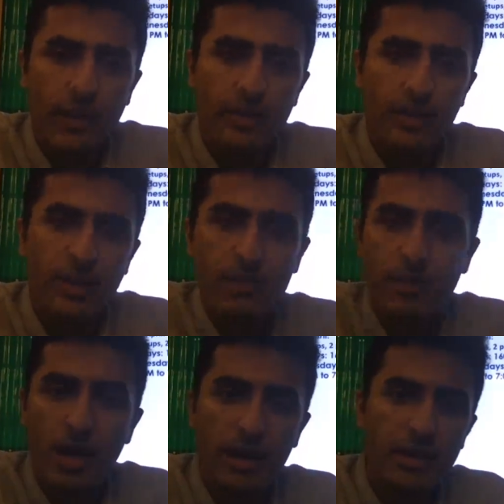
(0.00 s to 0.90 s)
The key
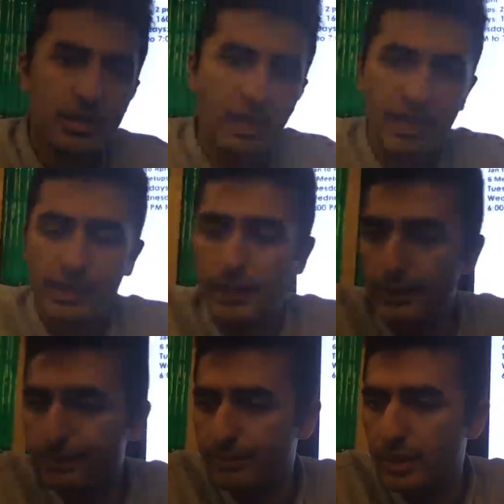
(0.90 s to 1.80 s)
products like
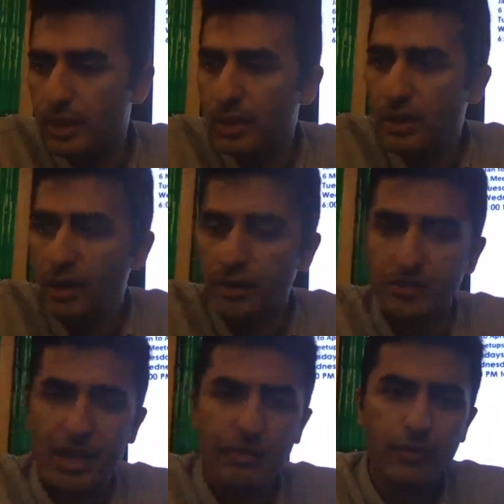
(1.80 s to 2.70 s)
the
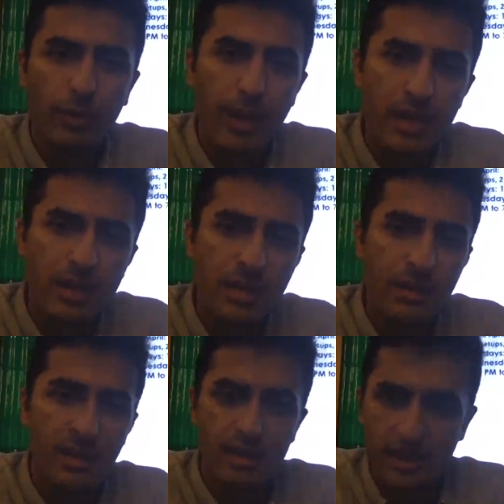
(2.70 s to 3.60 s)
CloudFormation,
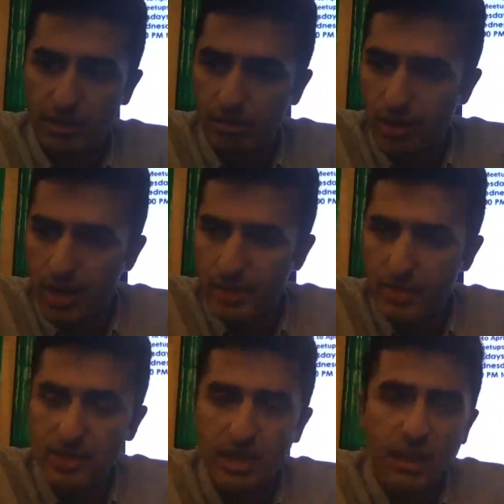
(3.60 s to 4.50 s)
the
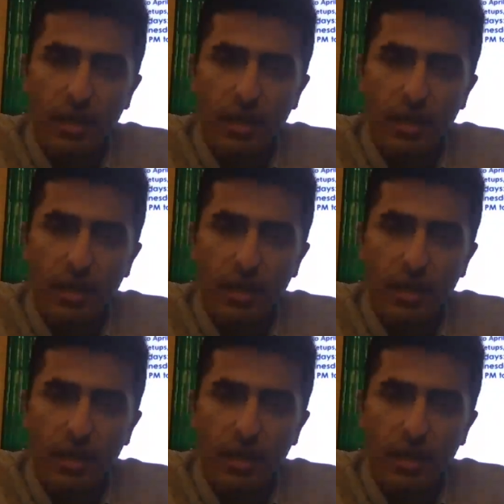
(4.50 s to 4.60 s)
SQS,